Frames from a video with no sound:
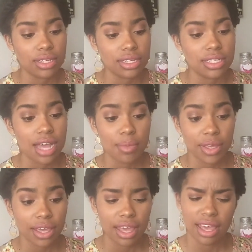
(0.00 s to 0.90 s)

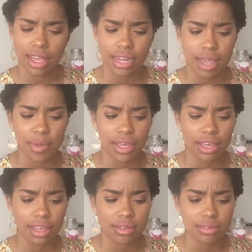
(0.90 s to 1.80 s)
Adamic,
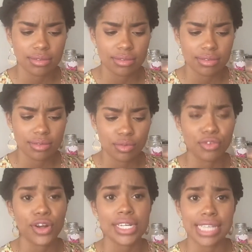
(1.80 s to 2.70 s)

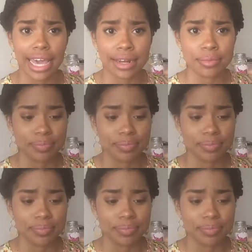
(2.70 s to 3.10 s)
referring to Adam.